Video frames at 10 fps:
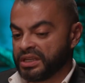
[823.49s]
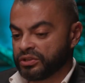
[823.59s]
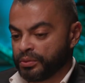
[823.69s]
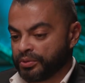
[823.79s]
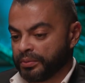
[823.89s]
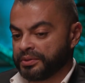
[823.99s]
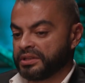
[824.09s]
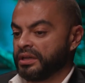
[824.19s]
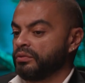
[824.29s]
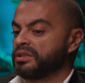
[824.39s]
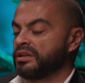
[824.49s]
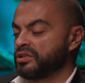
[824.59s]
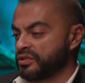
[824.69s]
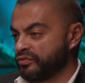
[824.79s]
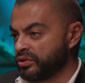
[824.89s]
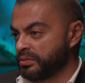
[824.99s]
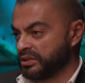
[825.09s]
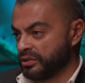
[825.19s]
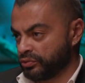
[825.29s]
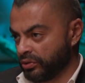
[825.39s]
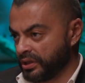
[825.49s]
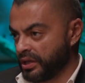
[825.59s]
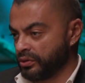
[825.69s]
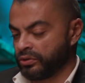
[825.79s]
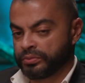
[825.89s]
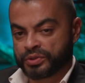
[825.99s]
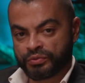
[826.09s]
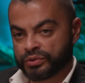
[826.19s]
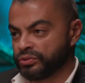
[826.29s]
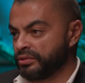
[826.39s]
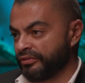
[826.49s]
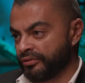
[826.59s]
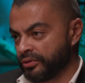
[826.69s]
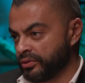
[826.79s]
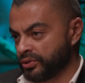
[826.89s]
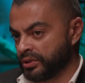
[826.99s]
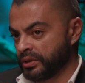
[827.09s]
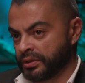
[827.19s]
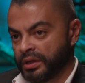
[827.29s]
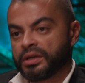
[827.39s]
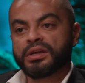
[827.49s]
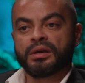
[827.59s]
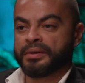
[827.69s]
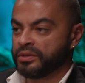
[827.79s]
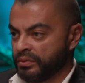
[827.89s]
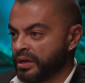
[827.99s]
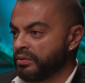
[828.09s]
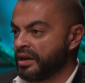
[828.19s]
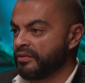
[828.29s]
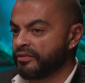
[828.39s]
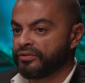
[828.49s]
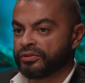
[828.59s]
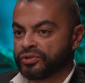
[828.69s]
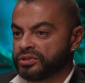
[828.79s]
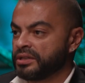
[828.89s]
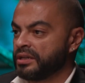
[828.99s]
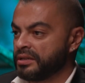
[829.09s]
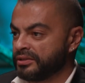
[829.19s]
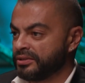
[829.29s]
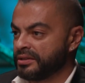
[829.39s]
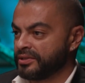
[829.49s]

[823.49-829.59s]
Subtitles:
take the property, we transform it into holiday homes. We do the furnishing. By the way, we have a furnishing and interior